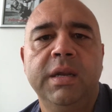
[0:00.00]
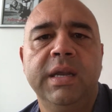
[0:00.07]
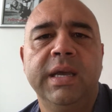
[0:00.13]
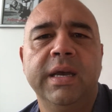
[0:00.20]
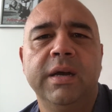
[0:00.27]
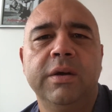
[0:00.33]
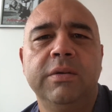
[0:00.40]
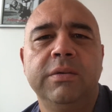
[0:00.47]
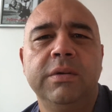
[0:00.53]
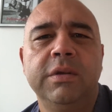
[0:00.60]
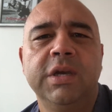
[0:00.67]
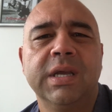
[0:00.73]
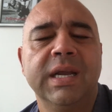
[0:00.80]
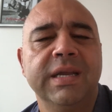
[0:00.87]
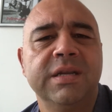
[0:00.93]
Now,
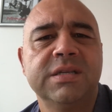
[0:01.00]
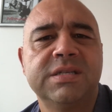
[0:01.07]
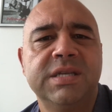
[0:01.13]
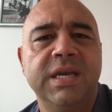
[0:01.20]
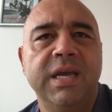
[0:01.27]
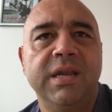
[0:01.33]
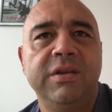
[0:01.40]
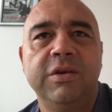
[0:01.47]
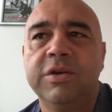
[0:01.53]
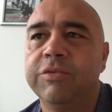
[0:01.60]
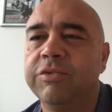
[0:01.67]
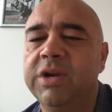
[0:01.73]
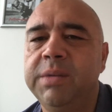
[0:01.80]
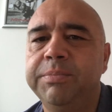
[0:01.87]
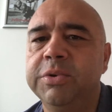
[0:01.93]
you can understand, you can
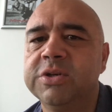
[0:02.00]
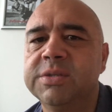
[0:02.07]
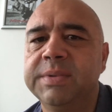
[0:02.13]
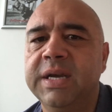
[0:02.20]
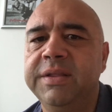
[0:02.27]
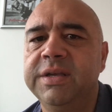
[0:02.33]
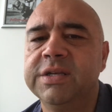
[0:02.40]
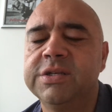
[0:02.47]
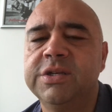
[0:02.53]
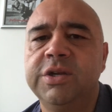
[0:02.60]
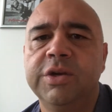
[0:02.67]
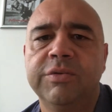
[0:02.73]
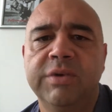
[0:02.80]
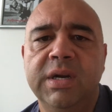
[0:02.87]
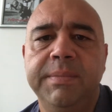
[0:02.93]
read books about this, and you
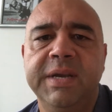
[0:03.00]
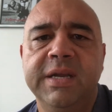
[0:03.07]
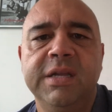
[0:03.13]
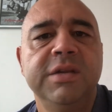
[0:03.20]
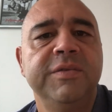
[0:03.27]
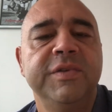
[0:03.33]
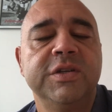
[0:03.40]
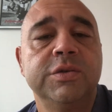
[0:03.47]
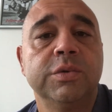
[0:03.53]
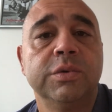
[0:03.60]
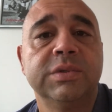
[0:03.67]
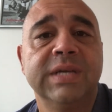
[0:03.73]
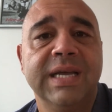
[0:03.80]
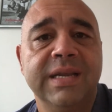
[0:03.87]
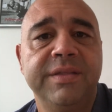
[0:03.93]
can read about individual
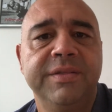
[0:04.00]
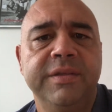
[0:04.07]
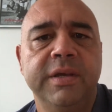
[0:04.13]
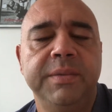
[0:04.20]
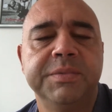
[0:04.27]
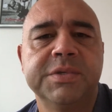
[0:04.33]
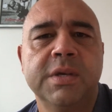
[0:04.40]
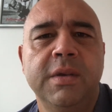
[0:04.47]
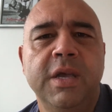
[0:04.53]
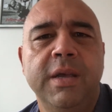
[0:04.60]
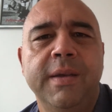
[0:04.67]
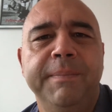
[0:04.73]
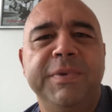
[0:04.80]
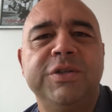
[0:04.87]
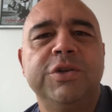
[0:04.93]
talent themes,
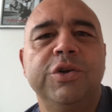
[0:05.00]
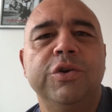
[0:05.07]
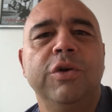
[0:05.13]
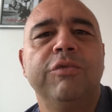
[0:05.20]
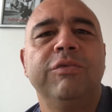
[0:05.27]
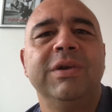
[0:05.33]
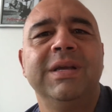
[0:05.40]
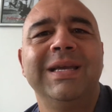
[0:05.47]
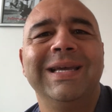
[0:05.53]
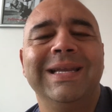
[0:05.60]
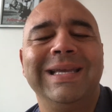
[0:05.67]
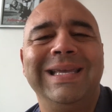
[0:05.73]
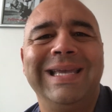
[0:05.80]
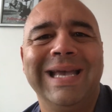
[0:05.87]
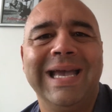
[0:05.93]
but you're not really going
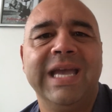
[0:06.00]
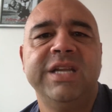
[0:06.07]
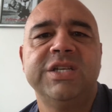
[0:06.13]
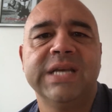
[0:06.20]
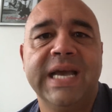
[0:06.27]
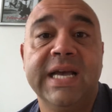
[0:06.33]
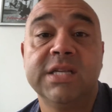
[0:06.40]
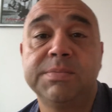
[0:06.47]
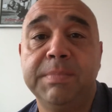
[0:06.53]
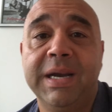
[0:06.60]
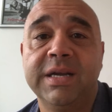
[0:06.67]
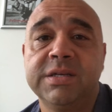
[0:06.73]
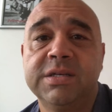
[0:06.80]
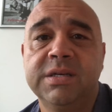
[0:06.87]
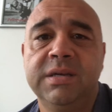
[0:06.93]
to gauge as
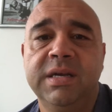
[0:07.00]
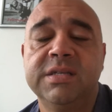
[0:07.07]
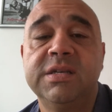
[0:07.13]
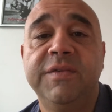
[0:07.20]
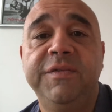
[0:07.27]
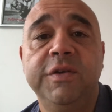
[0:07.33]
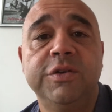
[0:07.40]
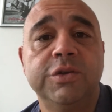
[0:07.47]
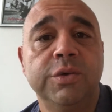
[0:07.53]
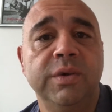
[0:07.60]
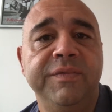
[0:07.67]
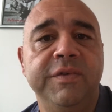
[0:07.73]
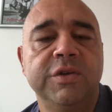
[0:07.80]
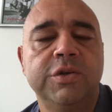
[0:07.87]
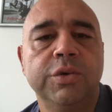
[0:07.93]
much as if you do
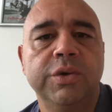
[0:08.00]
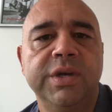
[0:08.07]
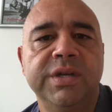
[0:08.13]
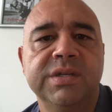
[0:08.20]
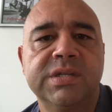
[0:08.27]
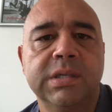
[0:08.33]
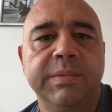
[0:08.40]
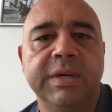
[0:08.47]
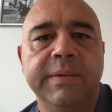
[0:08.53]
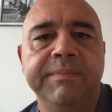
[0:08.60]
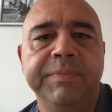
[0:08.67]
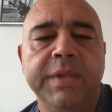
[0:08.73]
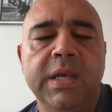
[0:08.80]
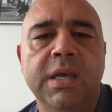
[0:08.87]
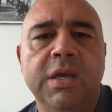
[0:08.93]
if you're talking to someone.
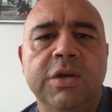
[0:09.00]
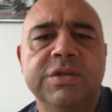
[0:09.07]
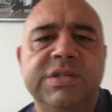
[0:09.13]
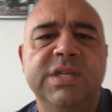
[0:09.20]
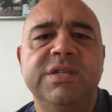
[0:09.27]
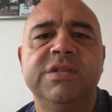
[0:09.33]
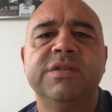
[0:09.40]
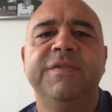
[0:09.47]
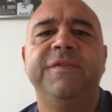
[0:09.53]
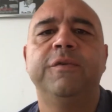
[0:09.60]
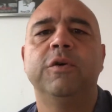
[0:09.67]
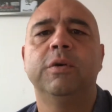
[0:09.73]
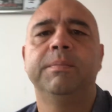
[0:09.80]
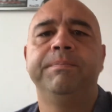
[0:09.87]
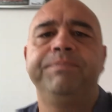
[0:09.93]
Because this is a
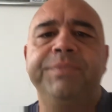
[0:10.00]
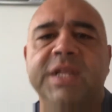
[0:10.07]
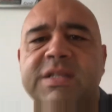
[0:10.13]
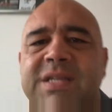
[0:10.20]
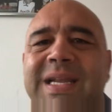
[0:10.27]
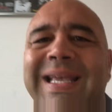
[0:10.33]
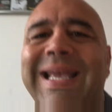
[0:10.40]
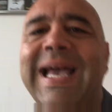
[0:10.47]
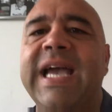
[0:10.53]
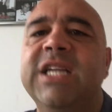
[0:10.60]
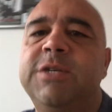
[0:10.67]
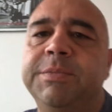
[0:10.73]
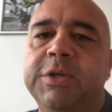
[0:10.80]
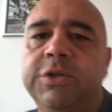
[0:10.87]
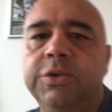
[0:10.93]
form, it's an
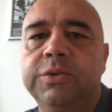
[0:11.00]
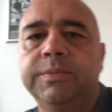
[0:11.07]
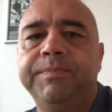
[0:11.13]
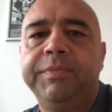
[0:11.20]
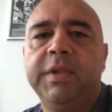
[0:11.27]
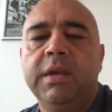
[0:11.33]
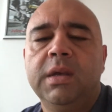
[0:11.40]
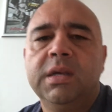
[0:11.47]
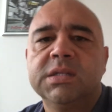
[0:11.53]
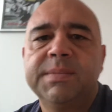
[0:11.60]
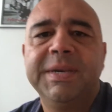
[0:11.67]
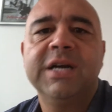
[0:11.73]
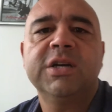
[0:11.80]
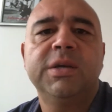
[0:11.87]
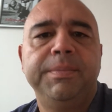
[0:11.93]
engagement tool. It's
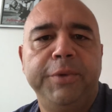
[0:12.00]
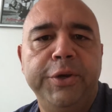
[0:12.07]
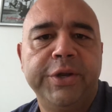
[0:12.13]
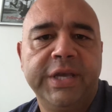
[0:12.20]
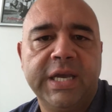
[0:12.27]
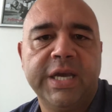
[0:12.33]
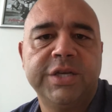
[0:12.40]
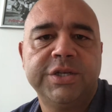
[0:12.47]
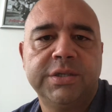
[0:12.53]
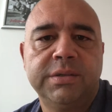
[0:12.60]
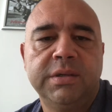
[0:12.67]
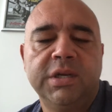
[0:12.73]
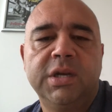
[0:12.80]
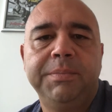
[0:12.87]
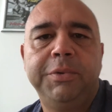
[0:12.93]
about communication
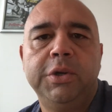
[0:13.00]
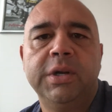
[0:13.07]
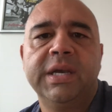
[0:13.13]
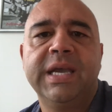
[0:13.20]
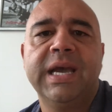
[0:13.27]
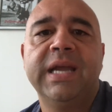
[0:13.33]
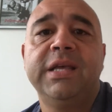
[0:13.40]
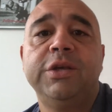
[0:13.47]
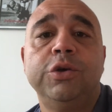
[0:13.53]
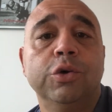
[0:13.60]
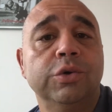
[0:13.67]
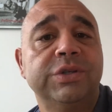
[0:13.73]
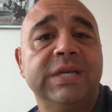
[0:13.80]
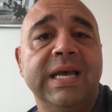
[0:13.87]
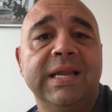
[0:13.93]
and communicating
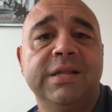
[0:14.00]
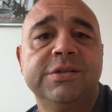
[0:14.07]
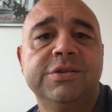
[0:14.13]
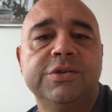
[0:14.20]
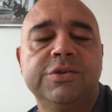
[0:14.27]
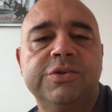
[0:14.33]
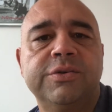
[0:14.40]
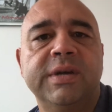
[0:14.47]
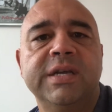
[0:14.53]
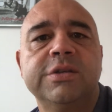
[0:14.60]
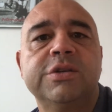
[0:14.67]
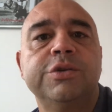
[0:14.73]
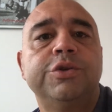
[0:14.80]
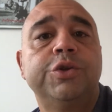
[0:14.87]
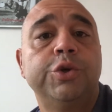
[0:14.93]
your talents and
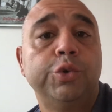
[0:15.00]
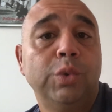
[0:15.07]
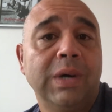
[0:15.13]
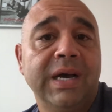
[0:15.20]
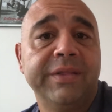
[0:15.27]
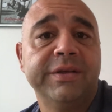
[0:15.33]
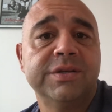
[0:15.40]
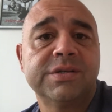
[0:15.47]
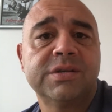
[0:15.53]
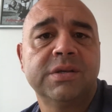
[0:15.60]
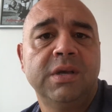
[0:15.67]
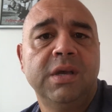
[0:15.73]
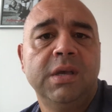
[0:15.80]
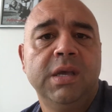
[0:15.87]
strengths to others